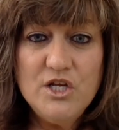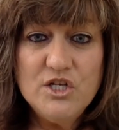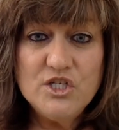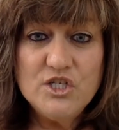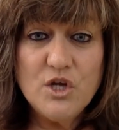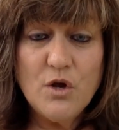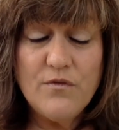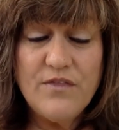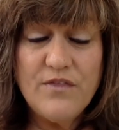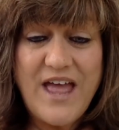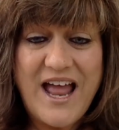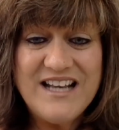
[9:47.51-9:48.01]

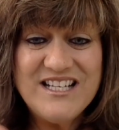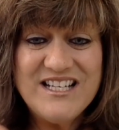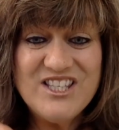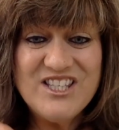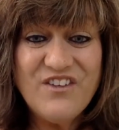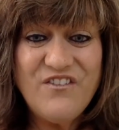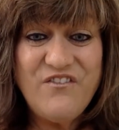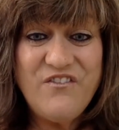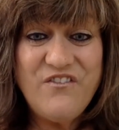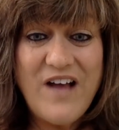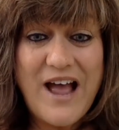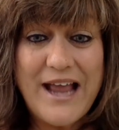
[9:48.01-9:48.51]
So that's
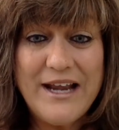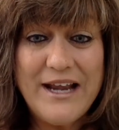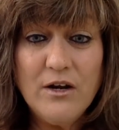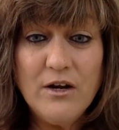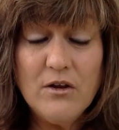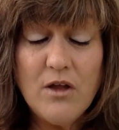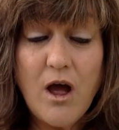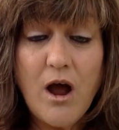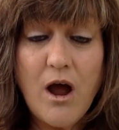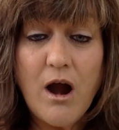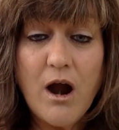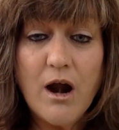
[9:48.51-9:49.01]
the
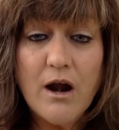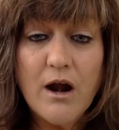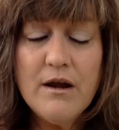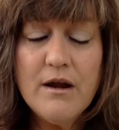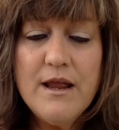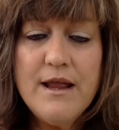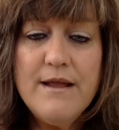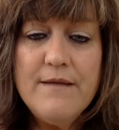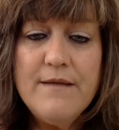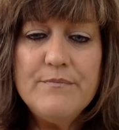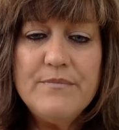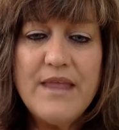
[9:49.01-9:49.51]
final
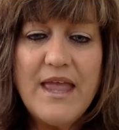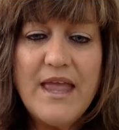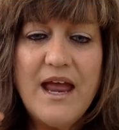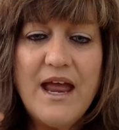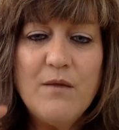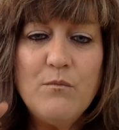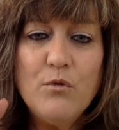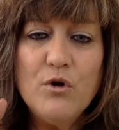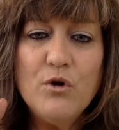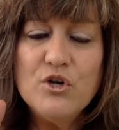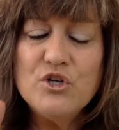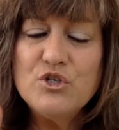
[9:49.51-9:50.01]
R,
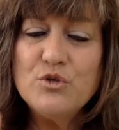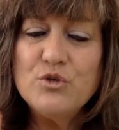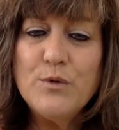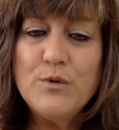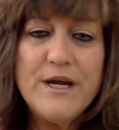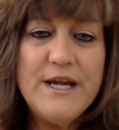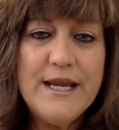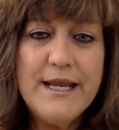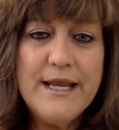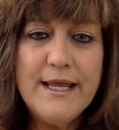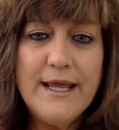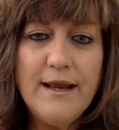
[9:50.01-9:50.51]
and we're
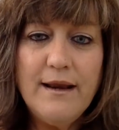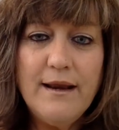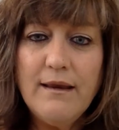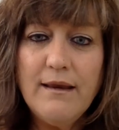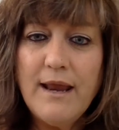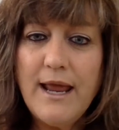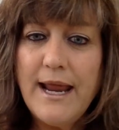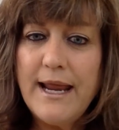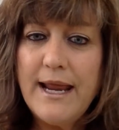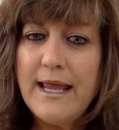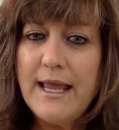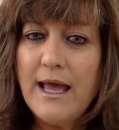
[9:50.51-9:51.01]
treating it
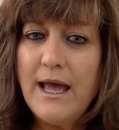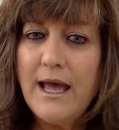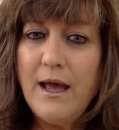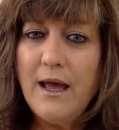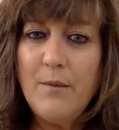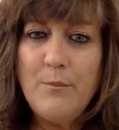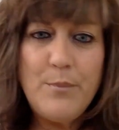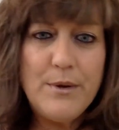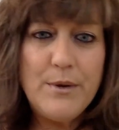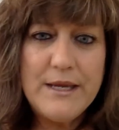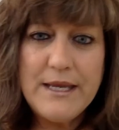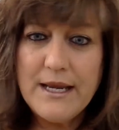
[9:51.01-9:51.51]
like
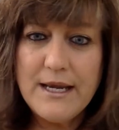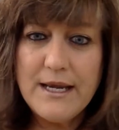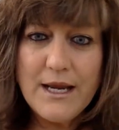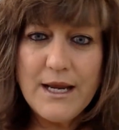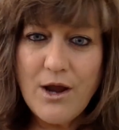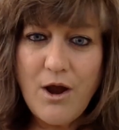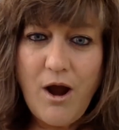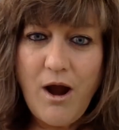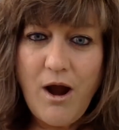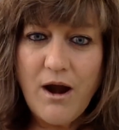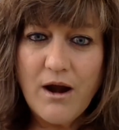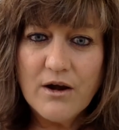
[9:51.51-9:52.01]
a
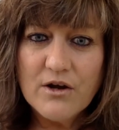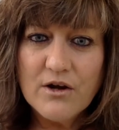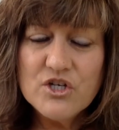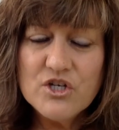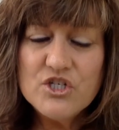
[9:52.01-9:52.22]
beginning R.